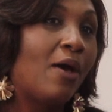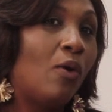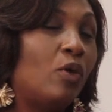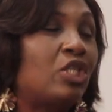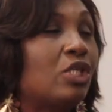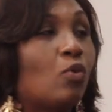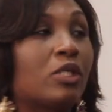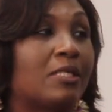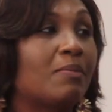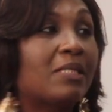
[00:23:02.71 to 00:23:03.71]
which is
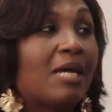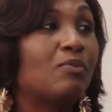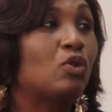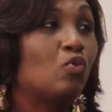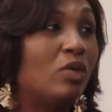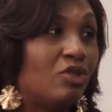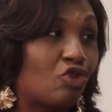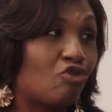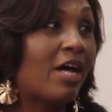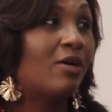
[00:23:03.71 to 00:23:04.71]
what sometimes we
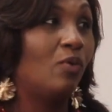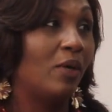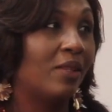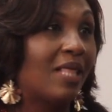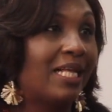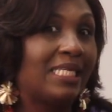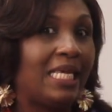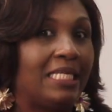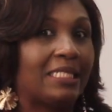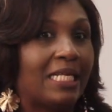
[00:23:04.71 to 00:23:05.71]
struggle with. That
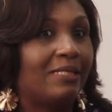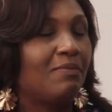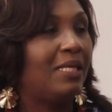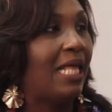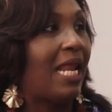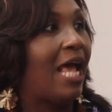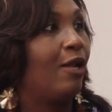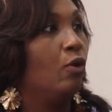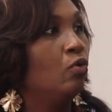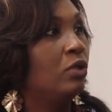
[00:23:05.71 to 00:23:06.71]
ish doesn't mean that I
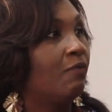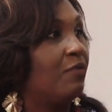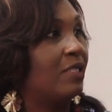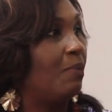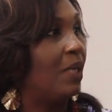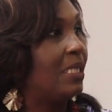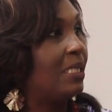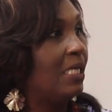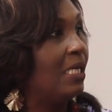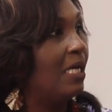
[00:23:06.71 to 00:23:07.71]
lose
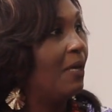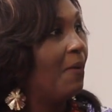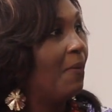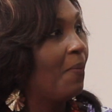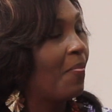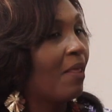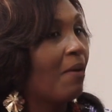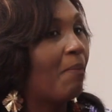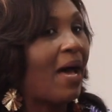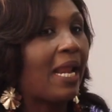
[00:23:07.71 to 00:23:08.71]
visibility
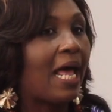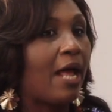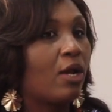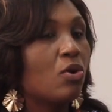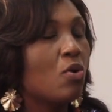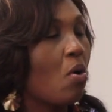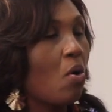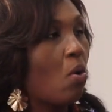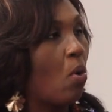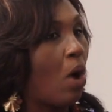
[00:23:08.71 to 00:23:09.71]
but mm.
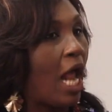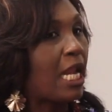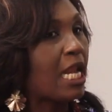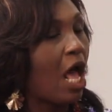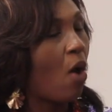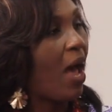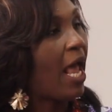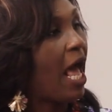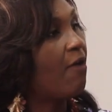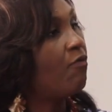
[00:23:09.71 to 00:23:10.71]
no, now I
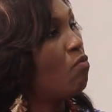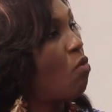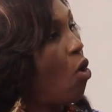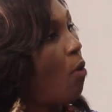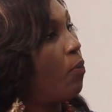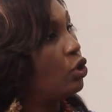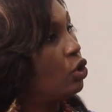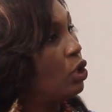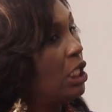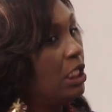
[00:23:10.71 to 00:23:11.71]
have more
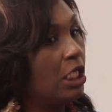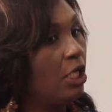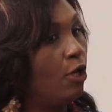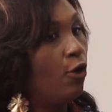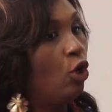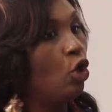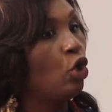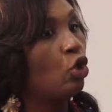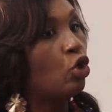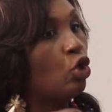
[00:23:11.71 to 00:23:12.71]
opportunity
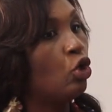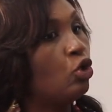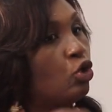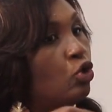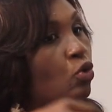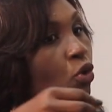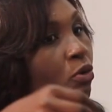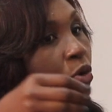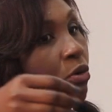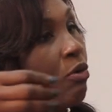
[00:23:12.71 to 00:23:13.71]
to
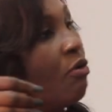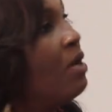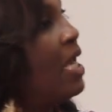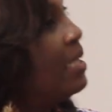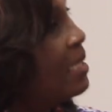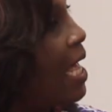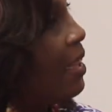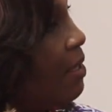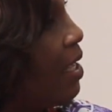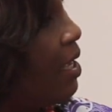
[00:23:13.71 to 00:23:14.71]
create
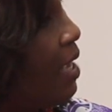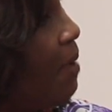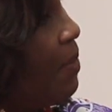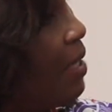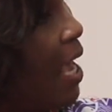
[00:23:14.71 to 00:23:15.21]
other, I mean,